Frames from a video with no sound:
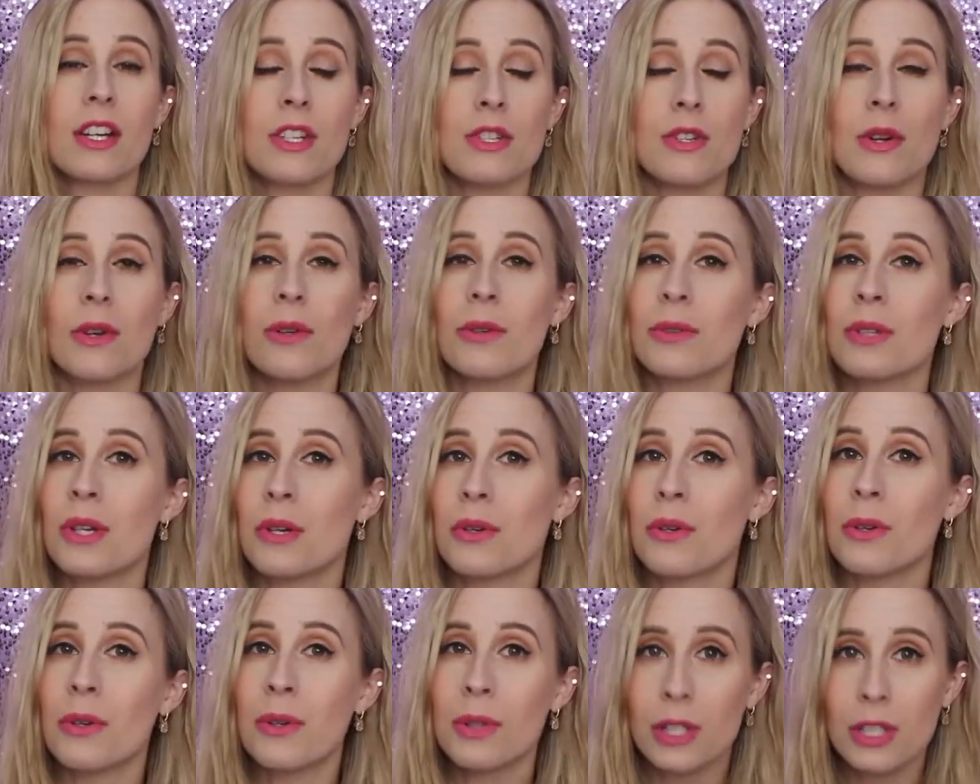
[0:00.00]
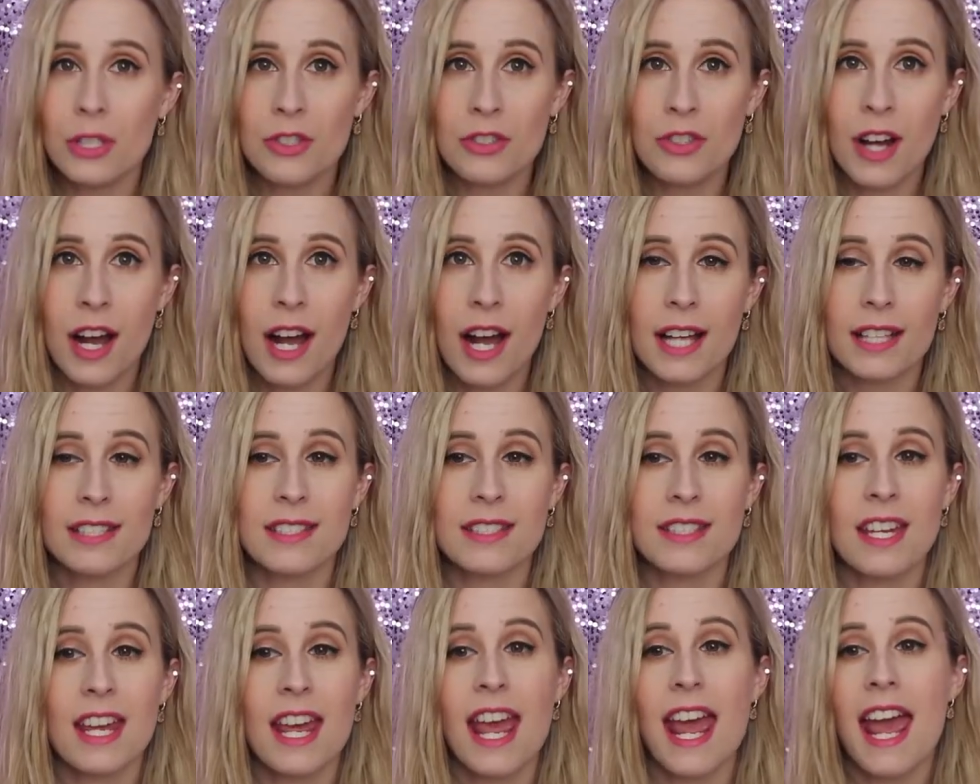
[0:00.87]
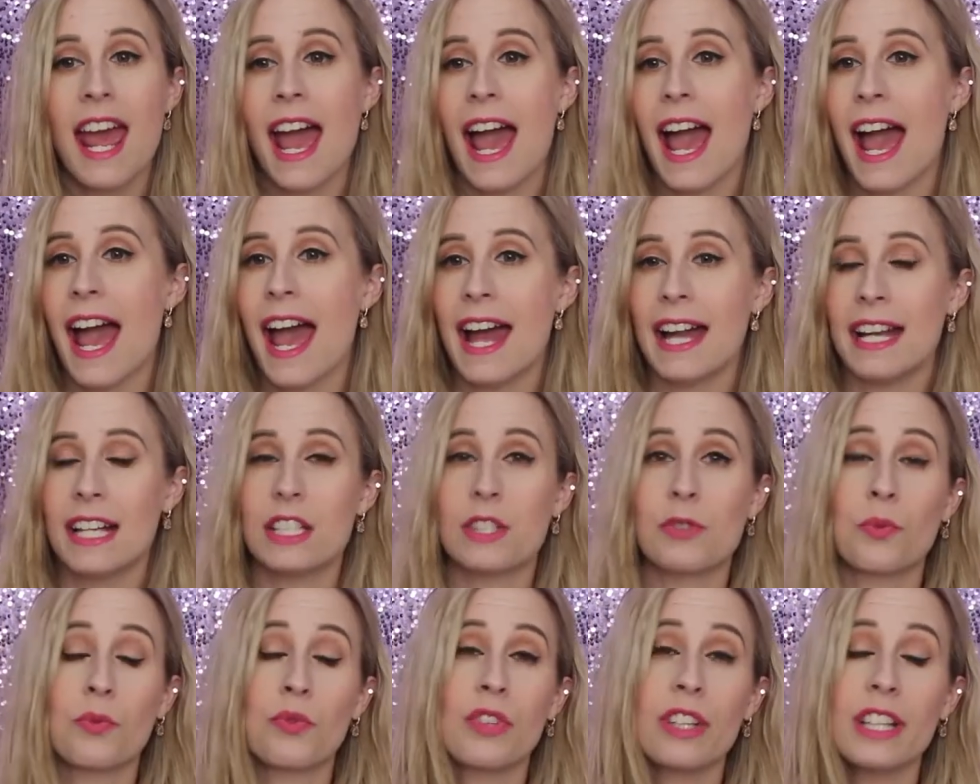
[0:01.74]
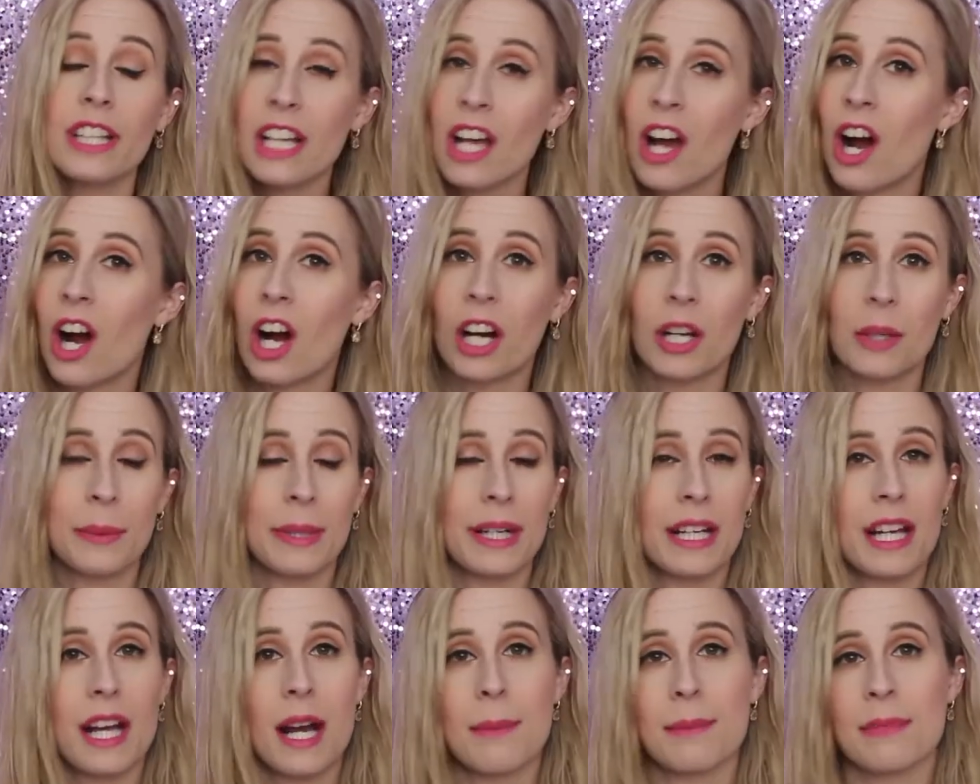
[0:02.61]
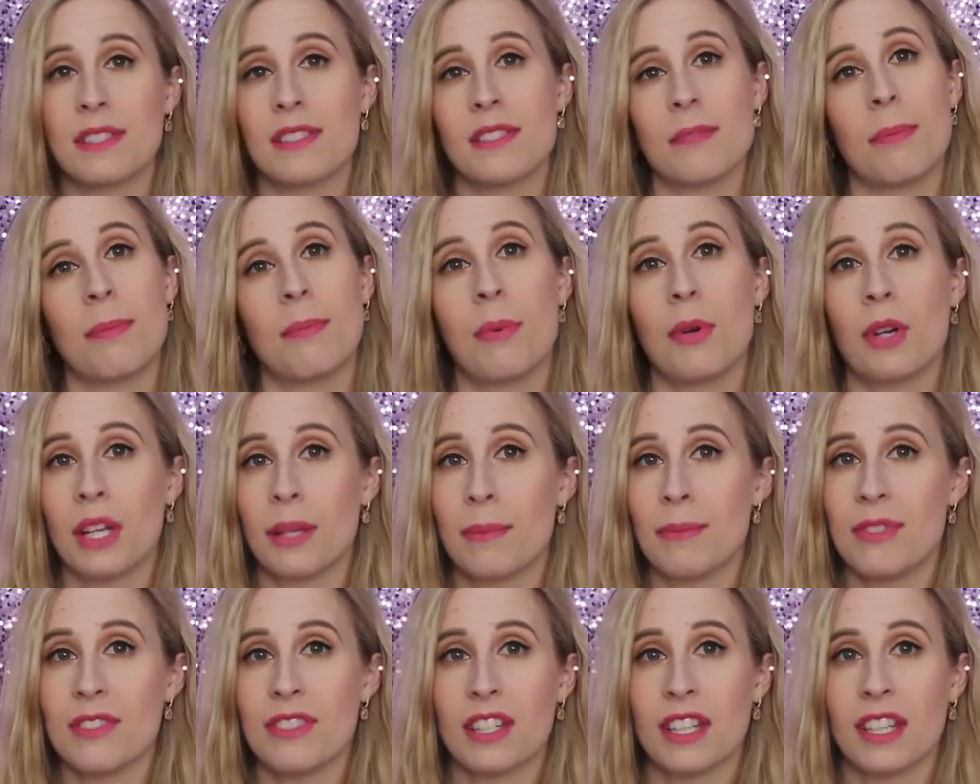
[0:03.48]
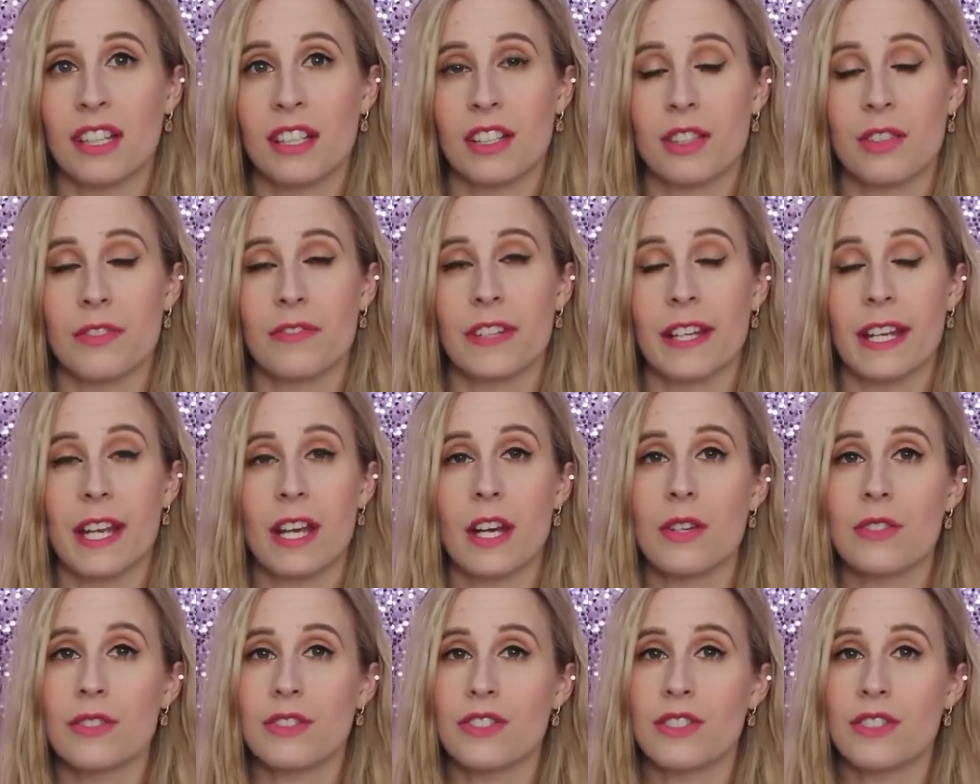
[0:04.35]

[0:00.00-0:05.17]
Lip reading: You don't know who to trust, and it's really hard when it comes to putting music in your videos.